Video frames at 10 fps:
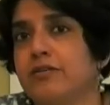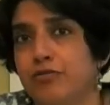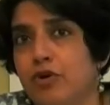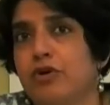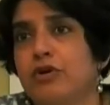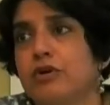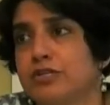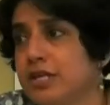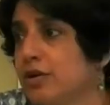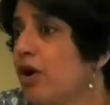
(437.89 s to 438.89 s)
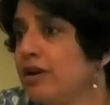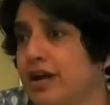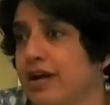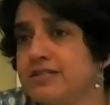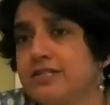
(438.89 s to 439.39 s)
for
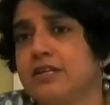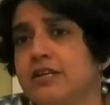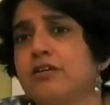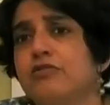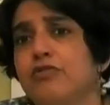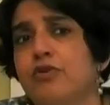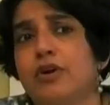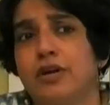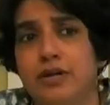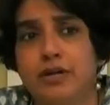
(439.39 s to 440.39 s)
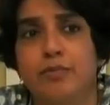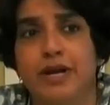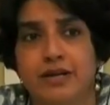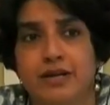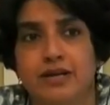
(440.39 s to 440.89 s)
decolonized India, for an
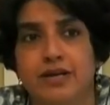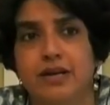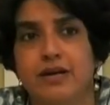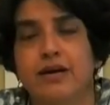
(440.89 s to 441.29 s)
independent India,